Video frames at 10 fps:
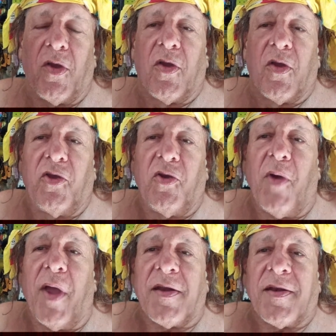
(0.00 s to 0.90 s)

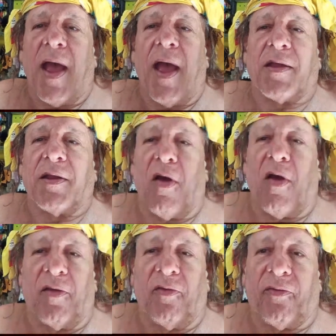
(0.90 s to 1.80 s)
you
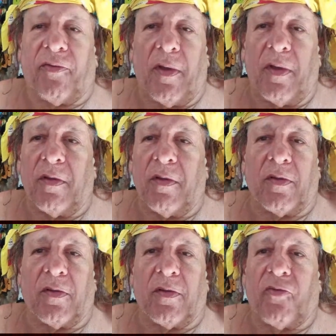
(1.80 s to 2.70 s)
antagonized
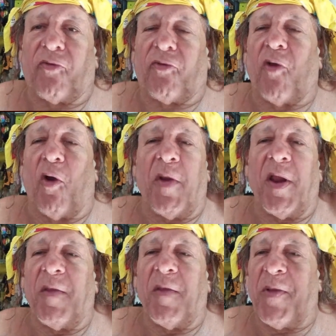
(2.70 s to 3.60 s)
so
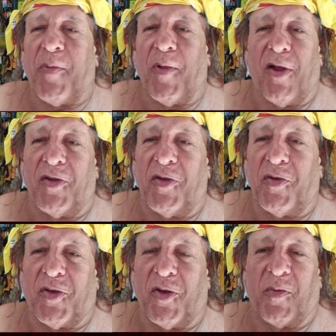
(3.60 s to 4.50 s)
many people on
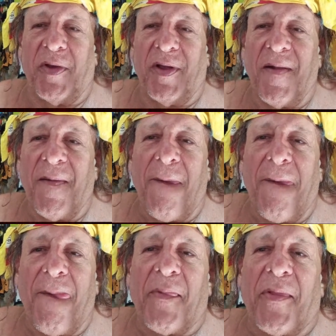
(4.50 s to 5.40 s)
YouTube
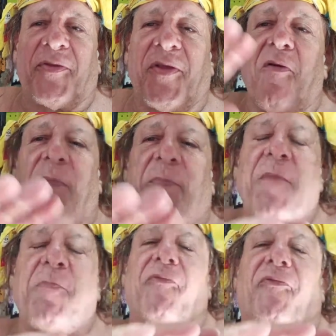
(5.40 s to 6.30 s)
that there are
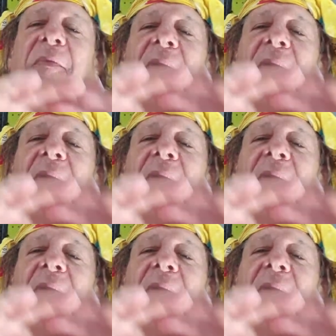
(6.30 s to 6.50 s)
people from